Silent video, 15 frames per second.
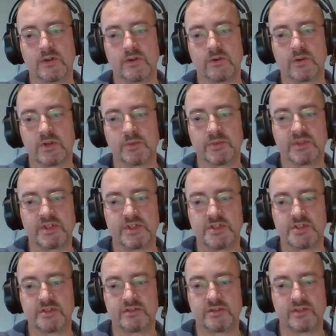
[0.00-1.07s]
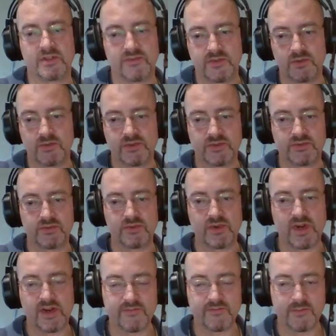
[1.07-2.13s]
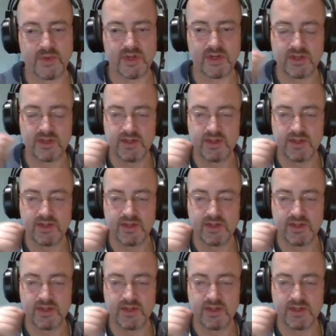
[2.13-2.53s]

recommendation, and if you want to have my